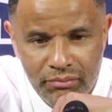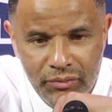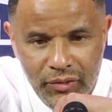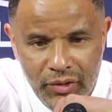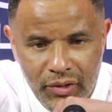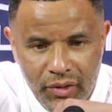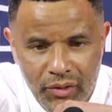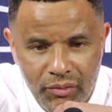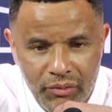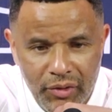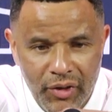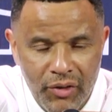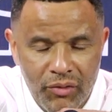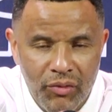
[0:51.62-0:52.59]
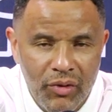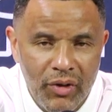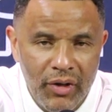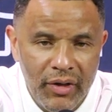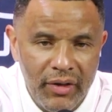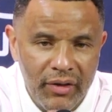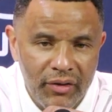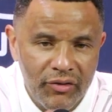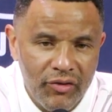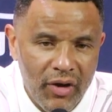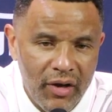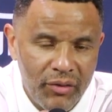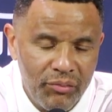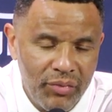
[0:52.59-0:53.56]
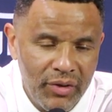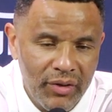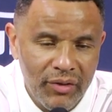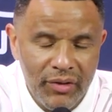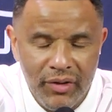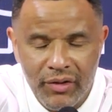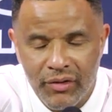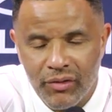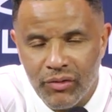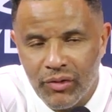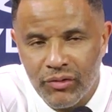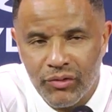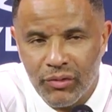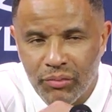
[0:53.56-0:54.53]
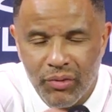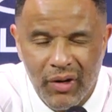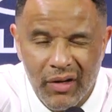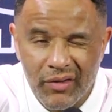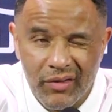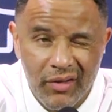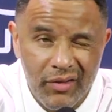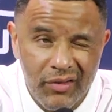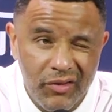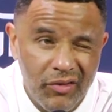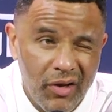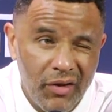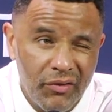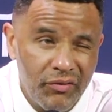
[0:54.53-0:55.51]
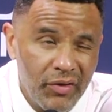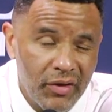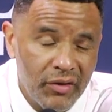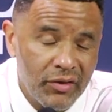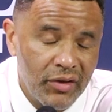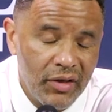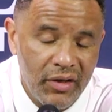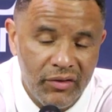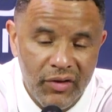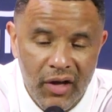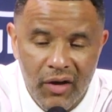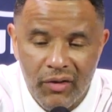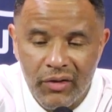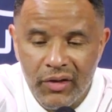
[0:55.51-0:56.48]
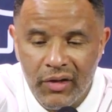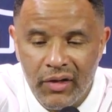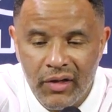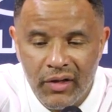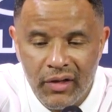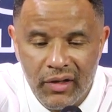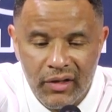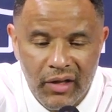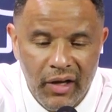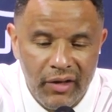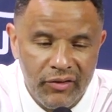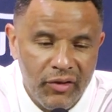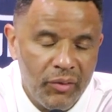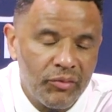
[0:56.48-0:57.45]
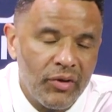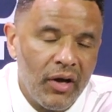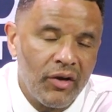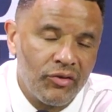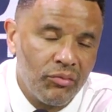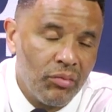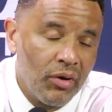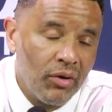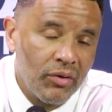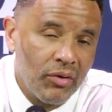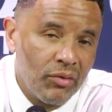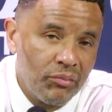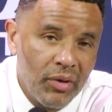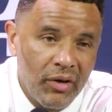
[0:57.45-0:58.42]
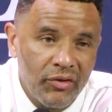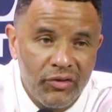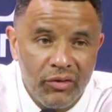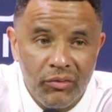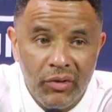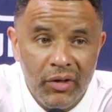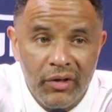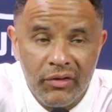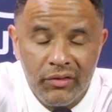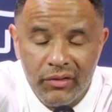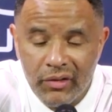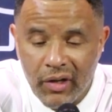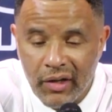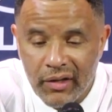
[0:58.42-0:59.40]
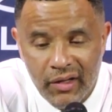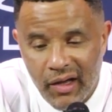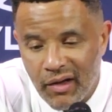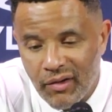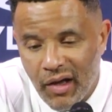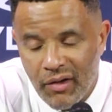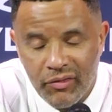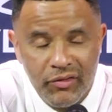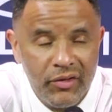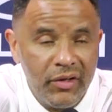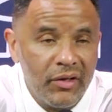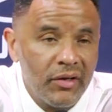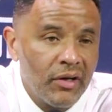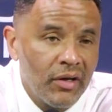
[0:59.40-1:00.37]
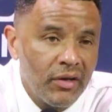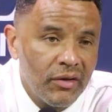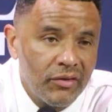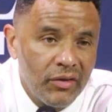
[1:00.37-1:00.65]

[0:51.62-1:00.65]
you know, year one and you're trying to build and you're going through the process and trying to figure things out, like, sometimes the ball don't bounce your way. It's like, I've seen it 100